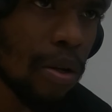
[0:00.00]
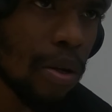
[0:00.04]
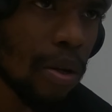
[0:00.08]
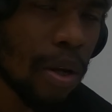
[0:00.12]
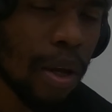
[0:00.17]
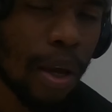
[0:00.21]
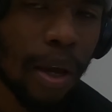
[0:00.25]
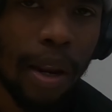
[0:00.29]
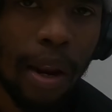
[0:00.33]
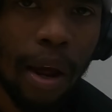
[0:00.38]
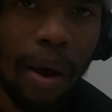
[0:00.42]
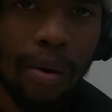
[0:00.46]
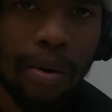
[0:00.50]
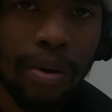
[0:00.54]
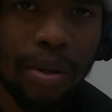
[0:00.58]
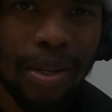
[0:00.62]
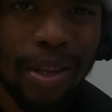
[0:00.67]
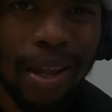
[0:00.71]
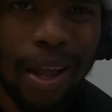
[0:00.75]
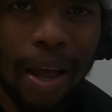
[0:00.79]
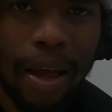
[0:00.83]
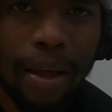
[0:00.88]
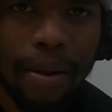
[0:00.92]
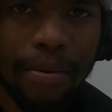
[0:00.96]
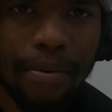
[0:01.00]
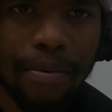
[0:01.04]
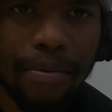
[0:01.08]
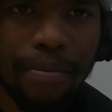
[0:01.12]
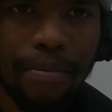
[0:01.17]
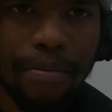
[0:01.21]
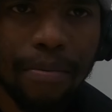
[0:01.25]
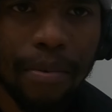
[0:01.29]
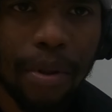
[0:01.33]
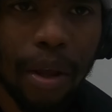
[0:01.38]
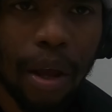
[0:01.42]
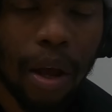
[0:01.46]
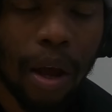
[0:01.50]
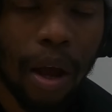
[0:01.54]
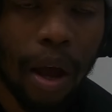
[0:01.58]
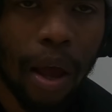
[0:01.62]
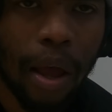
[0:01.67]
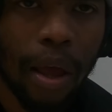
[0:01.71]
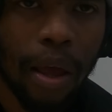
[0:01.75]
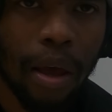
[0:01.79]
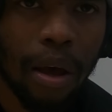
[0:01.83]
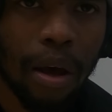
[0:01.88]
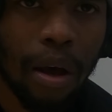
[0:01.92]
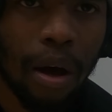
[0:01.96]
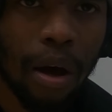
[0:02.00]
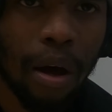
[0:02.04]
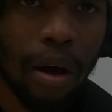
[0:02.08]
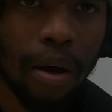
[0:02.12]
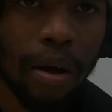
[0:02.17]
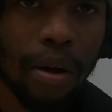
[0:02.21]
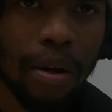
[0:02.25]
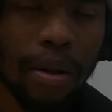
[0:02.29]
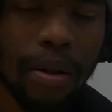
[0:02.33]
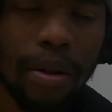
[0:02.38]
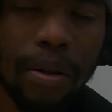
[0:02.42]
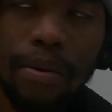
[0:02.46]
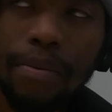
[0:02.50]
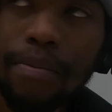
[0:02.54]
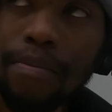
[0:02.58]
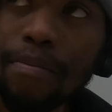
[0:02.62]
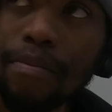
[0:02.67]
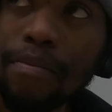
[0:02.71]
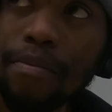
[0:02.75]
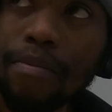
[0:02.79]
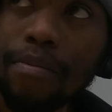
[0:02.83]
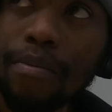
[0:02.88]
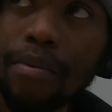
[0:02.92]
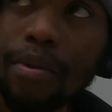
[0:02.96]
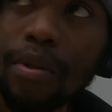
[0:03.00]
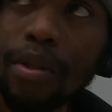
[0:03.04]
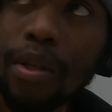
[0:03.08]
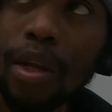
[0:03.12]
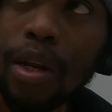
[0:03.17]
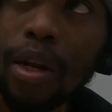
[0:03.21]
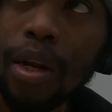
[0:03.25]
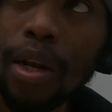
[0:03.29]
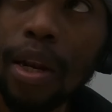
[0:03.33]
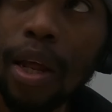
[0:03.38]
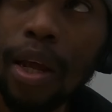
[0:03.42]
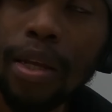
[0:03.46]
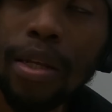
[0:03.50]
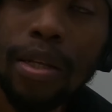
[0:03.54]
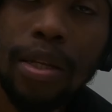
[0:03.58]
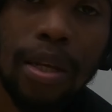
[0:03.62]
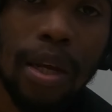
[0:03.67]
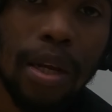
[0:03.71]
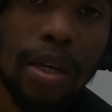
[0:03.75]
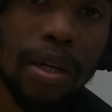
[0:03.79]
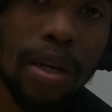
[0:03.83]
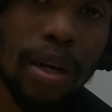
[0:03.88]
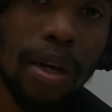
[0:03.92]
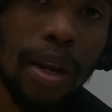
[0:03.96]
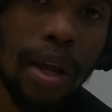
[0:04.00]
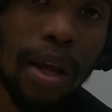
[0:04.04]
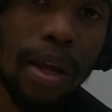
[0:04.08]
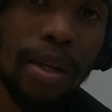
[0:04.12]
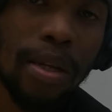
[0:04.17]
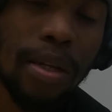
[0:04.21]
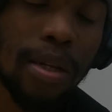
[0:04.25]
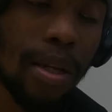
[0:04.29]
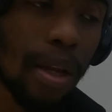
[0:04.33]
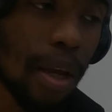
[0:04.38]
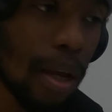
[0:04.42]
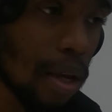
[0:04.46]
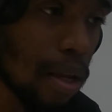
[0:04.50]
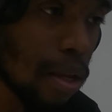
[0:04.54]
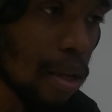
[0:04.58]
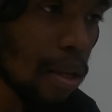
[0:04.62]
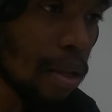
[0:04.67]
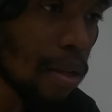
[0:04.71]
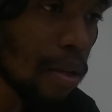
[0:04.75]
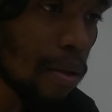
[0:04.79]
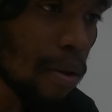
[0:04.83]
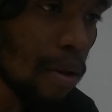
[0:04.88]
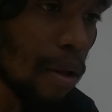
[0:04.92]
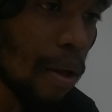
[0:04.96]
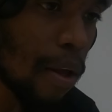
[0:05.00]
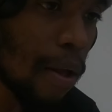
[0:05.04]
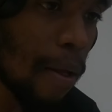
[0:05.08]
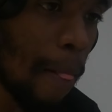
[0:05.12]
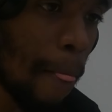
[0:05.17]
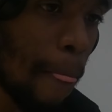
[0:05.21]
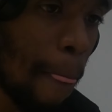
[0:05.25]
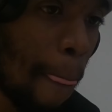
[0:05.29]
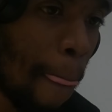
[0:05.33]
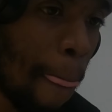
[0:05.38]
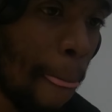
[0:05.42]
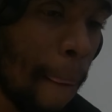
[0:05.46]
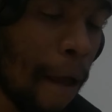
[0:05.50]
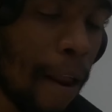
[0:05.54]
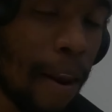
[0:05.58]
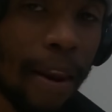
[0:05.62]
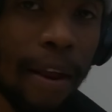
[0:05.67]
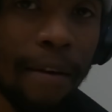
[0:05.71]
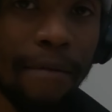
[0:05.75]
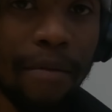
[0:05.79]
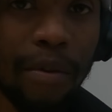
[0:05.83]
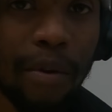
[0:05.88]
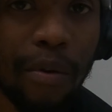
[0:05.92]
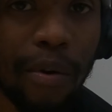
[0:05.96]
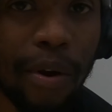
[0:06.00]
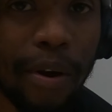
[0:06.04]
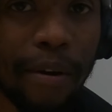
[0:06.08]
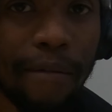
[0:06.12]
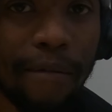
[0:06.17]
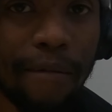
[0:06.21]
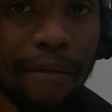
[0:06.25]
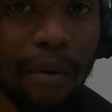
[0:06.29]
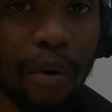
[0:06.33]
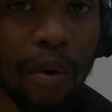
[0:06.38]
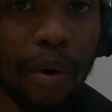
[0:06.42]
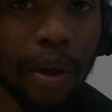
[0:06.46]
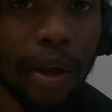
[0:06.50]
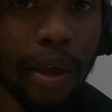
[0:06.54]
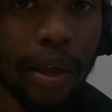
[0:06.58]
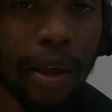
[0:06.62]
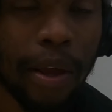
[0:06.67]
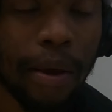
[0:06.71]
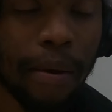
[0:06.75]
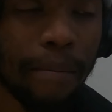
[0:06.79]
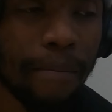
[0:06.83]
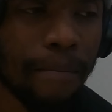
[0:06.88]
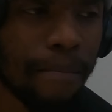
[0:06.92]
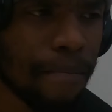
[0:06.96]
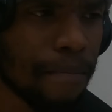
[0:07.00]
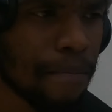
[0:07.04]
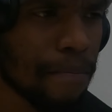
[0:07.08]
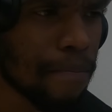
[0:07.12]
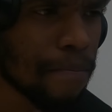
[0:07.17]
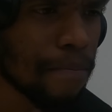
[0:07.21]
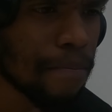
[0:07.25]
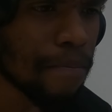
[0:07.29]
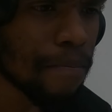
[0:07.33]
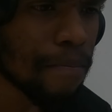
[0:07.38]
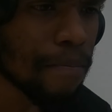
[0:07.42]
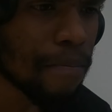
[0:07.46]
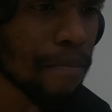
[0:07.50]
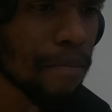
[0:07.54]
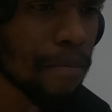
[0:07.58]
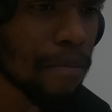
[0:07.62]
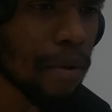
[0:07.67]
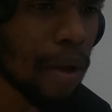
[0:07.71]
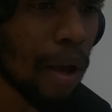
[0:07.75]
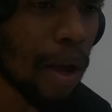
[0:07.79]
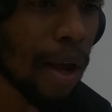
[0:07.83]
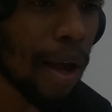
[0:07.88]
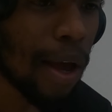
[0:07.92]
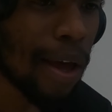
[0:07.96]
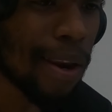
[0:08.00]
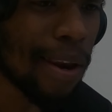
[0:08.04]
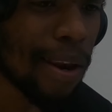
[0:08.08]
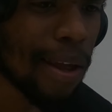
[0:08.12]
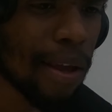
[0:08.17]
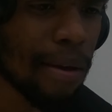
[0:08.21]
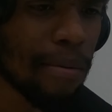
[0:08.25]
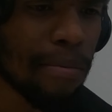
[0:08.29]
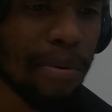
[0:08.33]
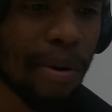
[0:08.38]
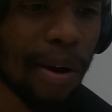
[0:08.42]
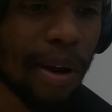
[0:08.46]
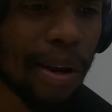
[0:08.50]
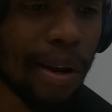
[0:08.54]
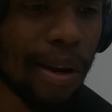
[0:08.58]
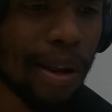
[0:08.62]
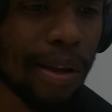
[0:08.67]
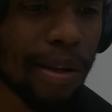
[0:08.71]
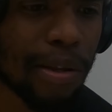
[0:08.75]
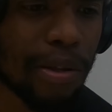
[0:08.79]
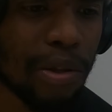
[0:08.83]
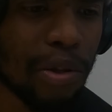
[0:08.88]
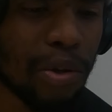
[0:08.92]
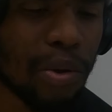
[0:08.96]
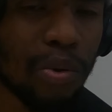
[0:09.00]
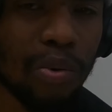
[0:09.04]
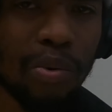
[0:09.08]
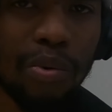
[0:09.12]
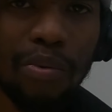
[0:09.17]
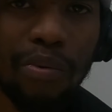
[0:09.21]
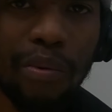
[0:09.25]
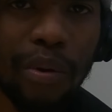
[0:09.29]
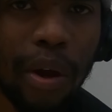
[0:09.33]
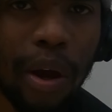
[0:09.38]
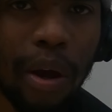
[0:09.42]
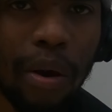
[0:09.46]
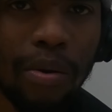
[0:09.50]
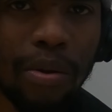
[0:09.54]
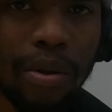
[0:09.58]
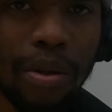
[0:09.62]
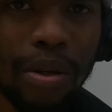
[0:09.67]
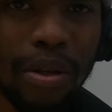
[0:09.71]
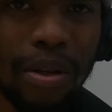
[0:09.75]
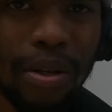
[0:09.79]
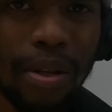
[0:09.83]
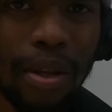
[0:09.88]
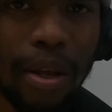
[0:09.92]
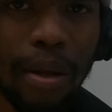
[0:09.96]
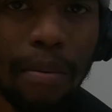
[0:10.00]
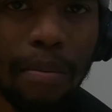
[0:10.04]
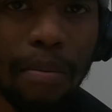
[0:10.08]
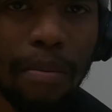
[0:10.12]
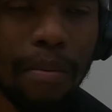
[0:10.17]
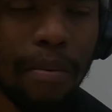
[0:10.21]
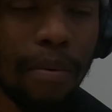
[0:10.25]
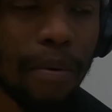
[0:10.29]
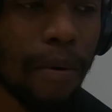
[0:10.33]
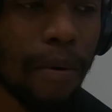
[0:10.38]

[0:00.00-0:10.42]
So yeah, that was that. I uh, did a nice session last night. I left around 4 a.m. I got like probably like two, three hours of sleep,